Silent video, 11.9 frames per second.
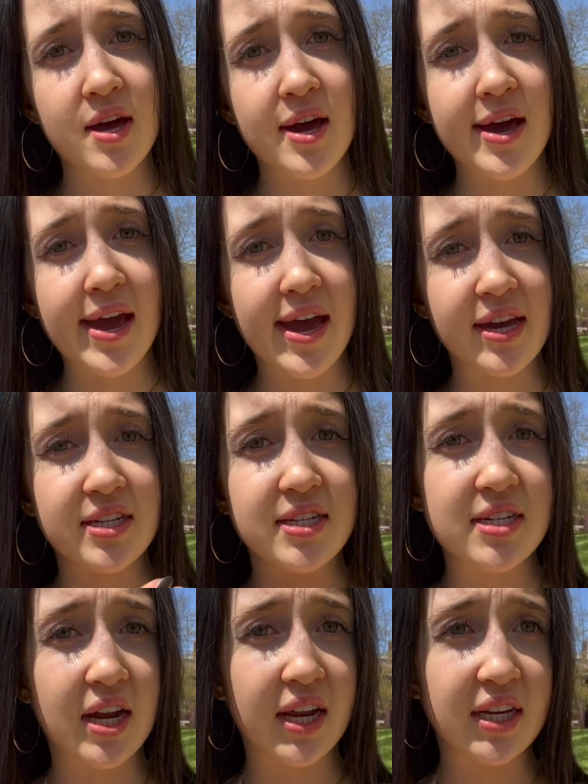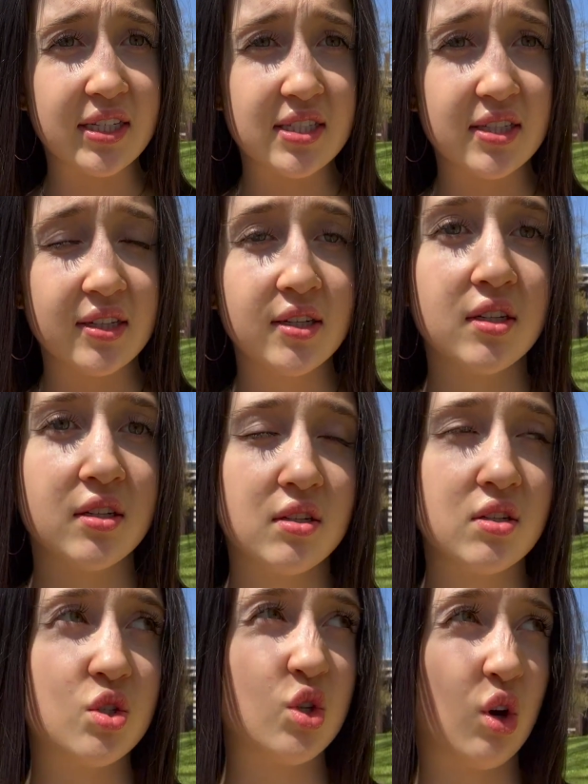at night.
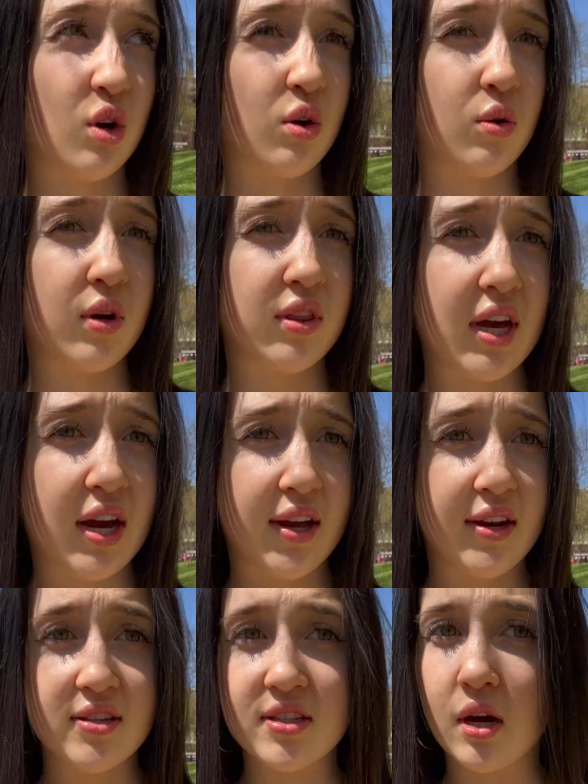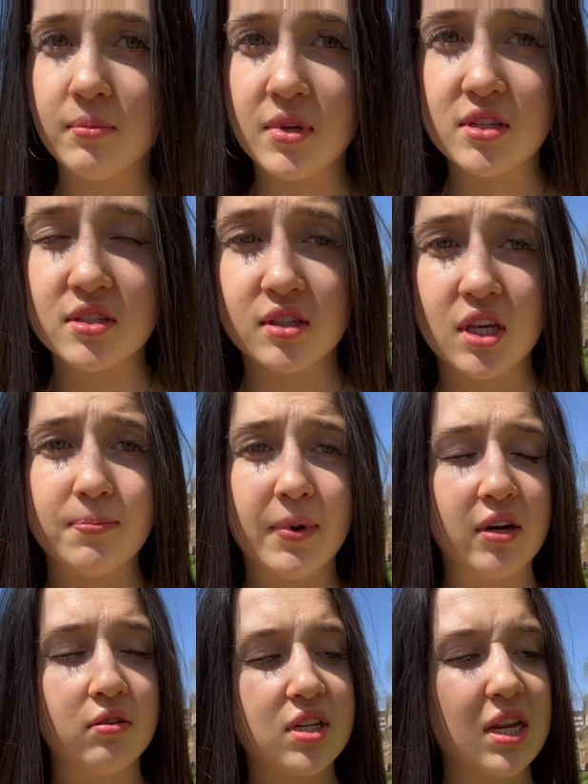So that has helped me sleep. I
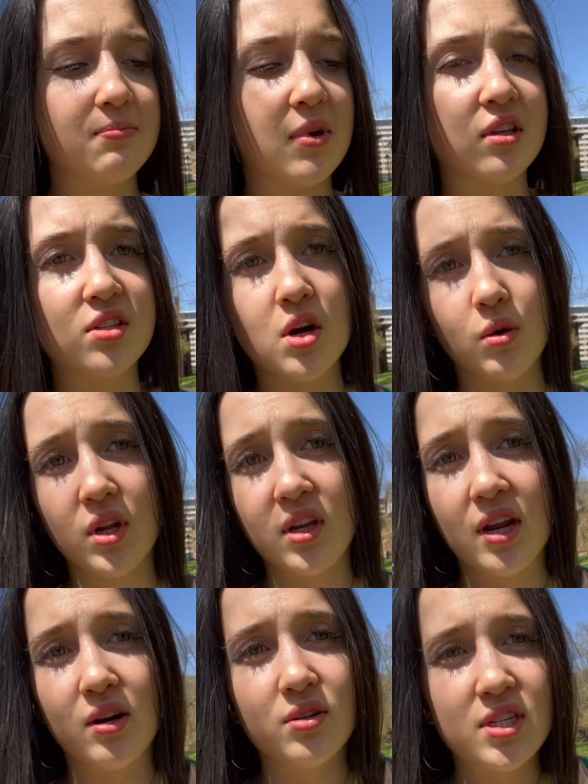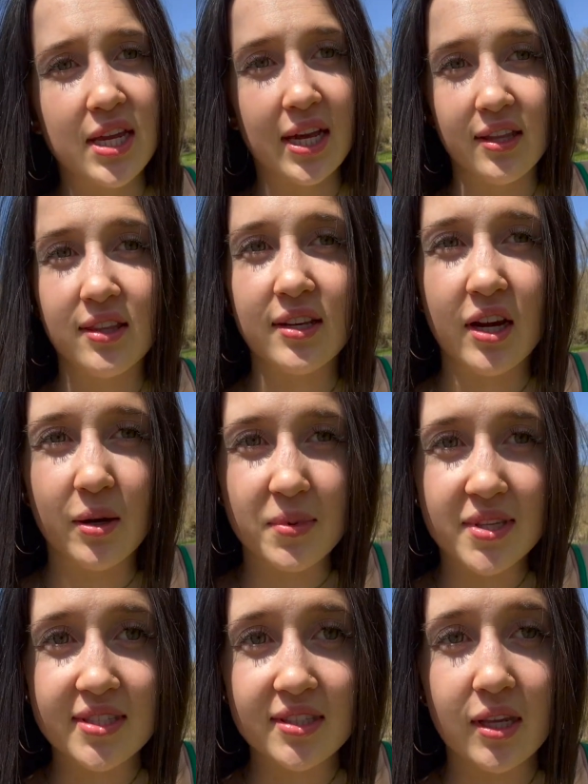don't take melatonin. I don't take anything to help me
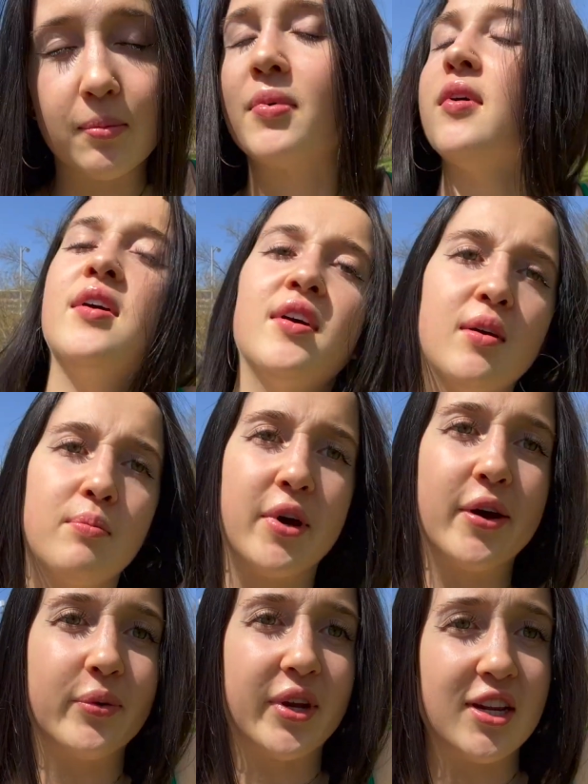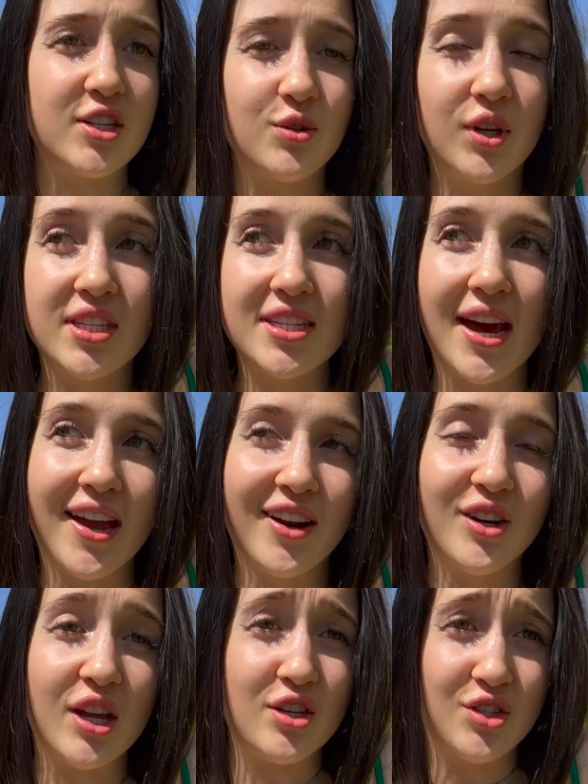sleep. But when I do get
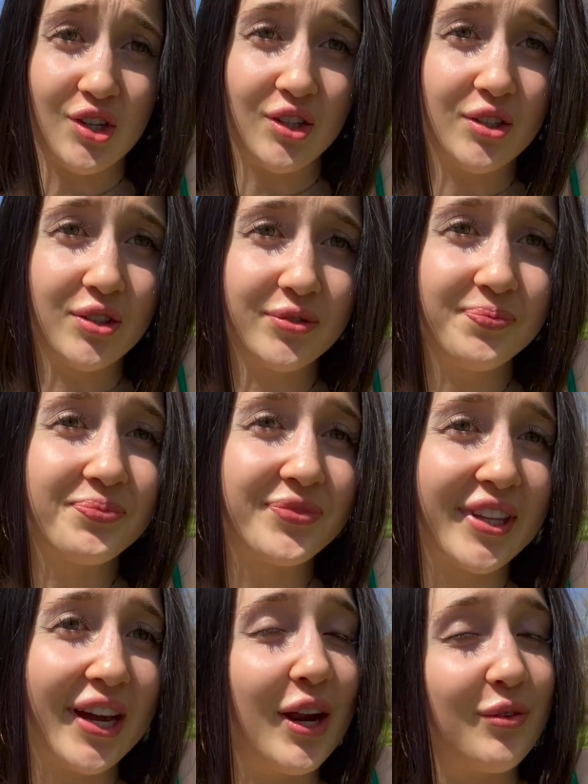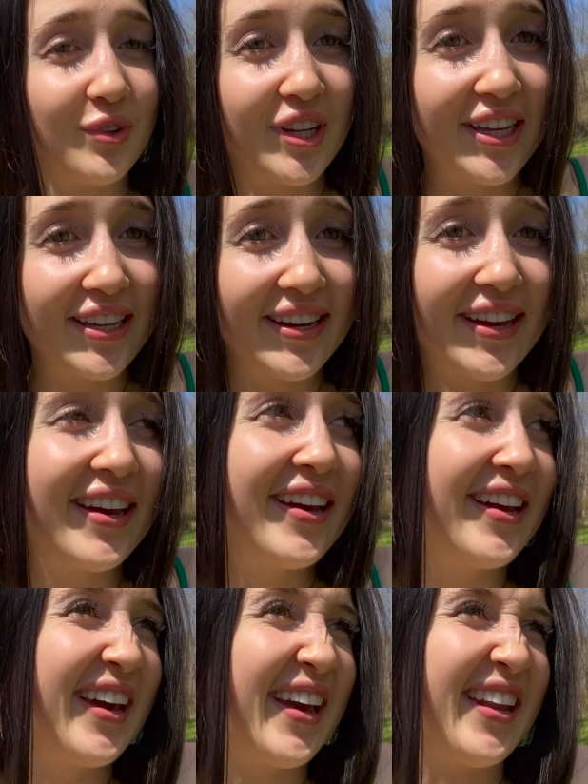tired, I journal, I read,
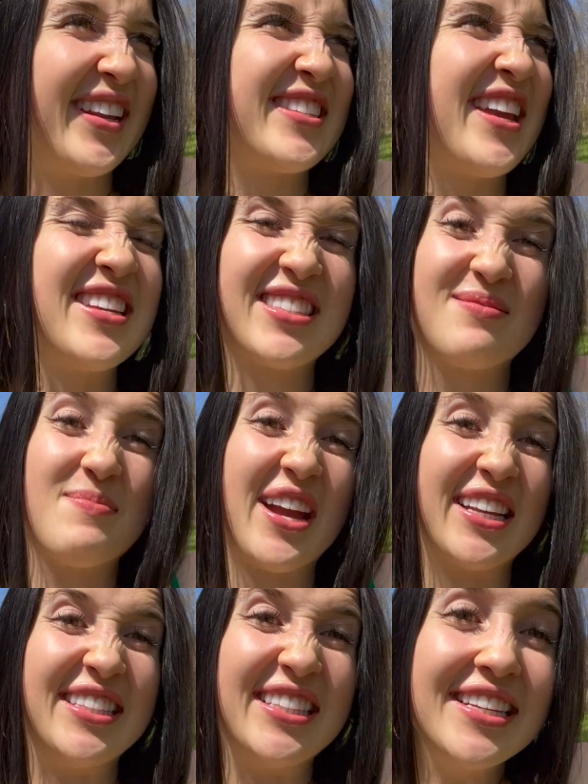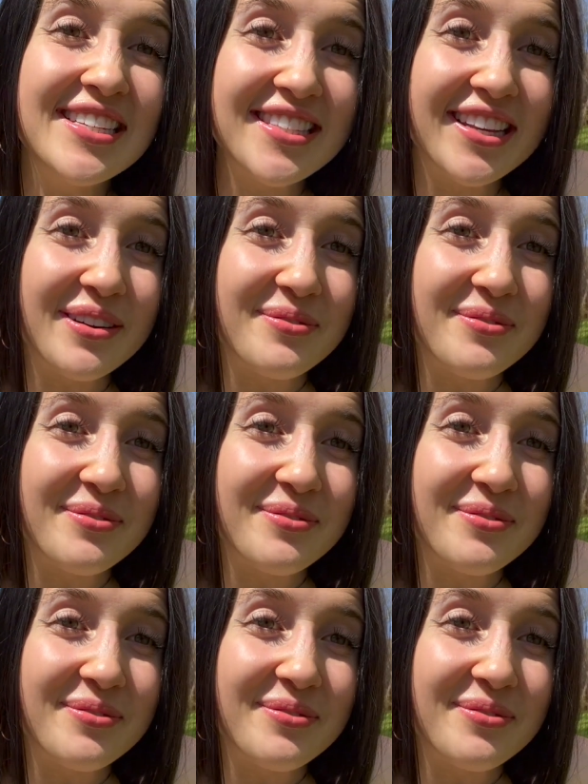and I take some magnesium,